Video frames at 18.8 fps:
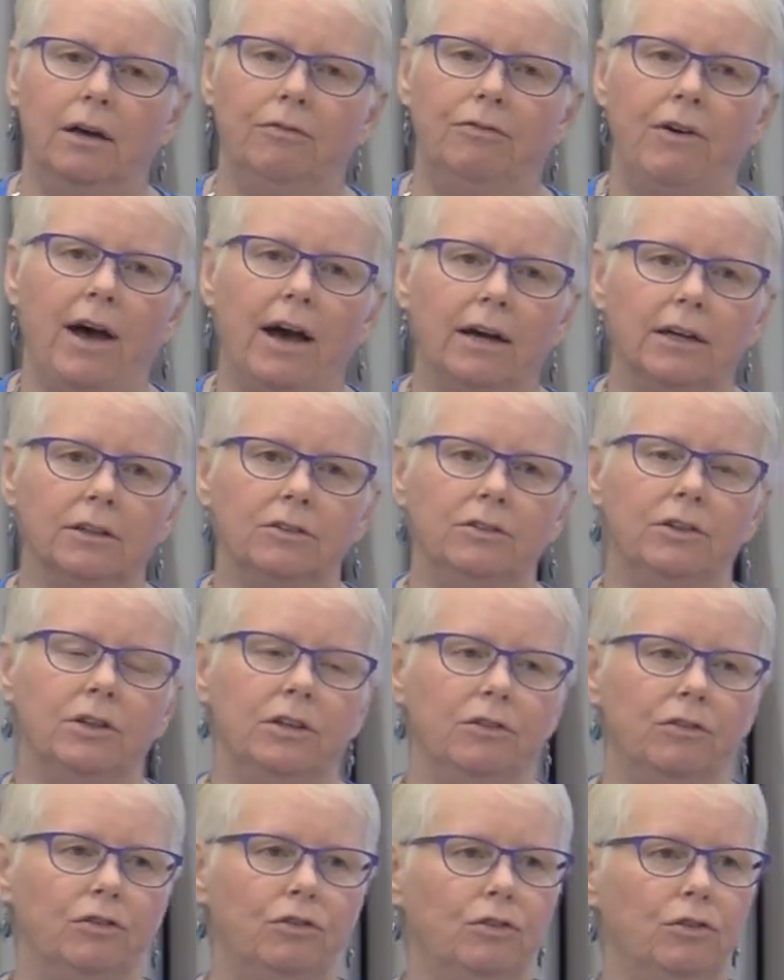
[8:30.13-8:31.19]
faculty
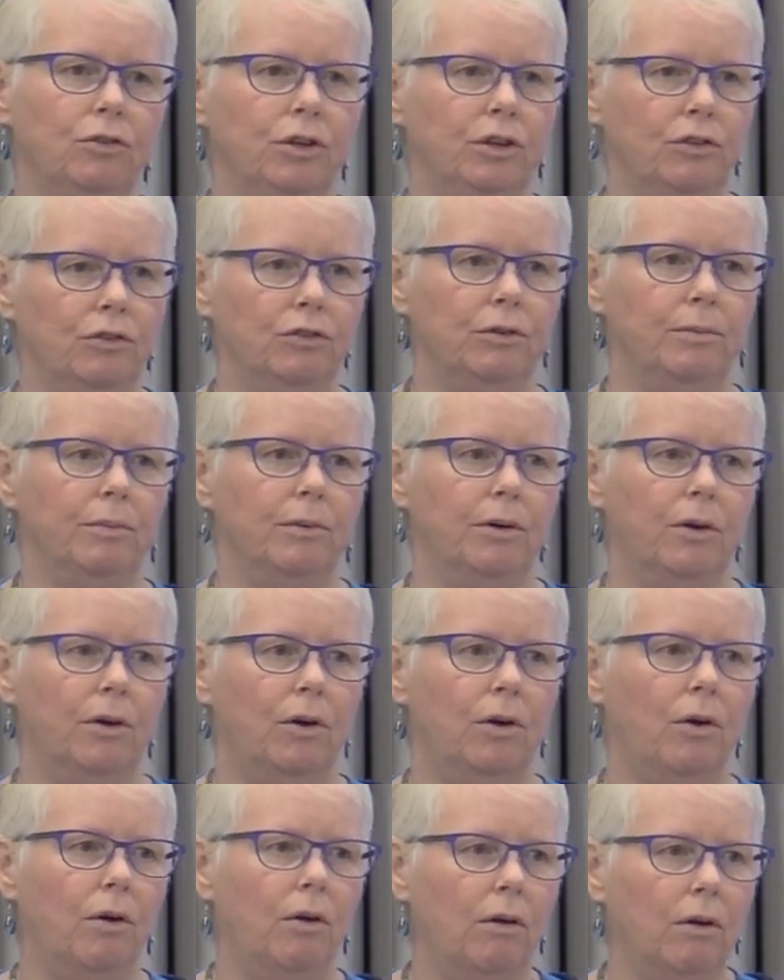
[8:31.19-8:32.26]
and students from
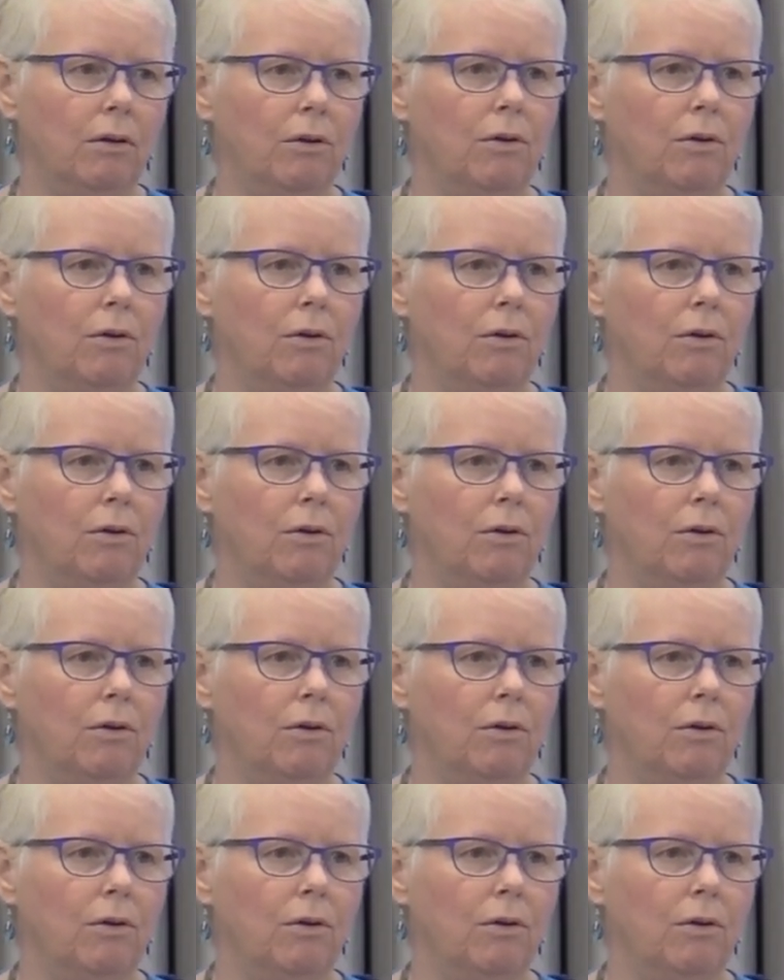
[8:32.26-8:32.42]
all